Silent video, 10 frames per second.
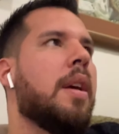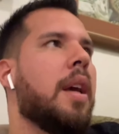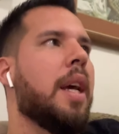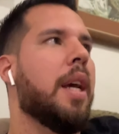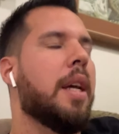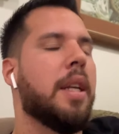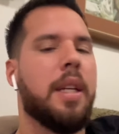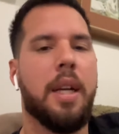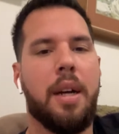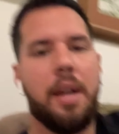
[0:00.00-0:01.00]
And
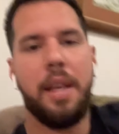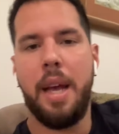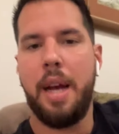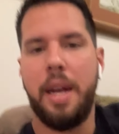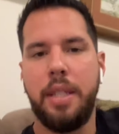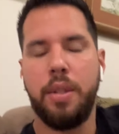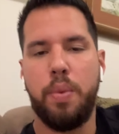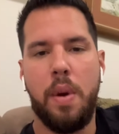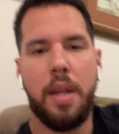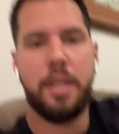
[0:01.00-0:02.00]
uh, yeah, I just
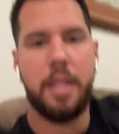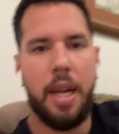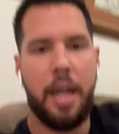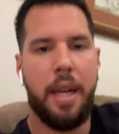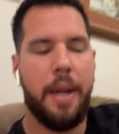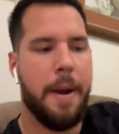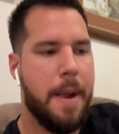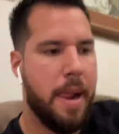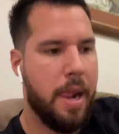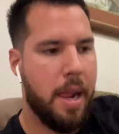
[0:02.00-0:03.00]
wanna say,
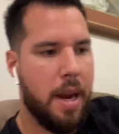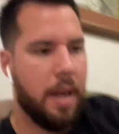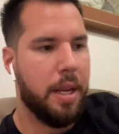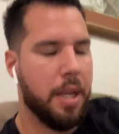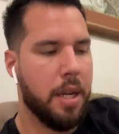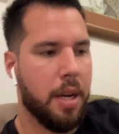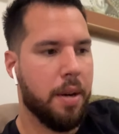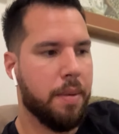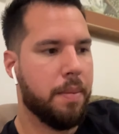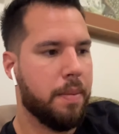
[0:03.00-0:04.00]
you
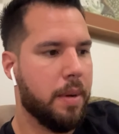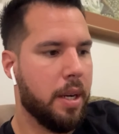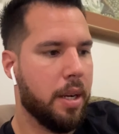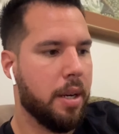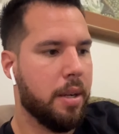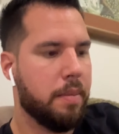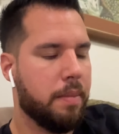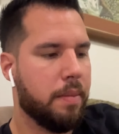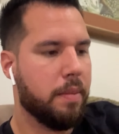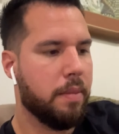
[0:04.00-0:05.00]
know, um,
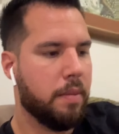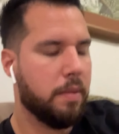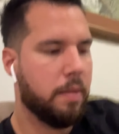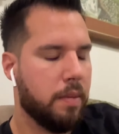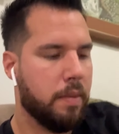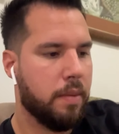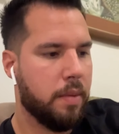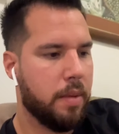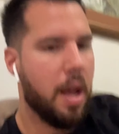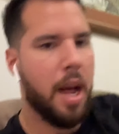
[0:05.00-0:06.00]

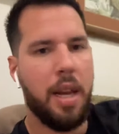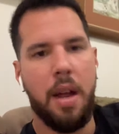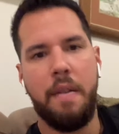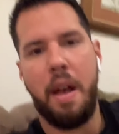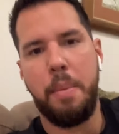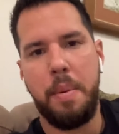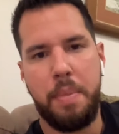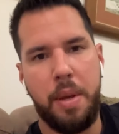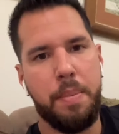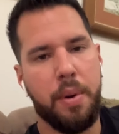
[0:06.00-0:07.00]
I love helping
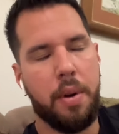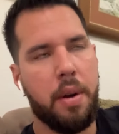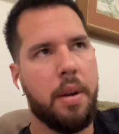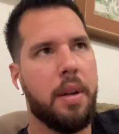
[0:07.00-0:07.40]
people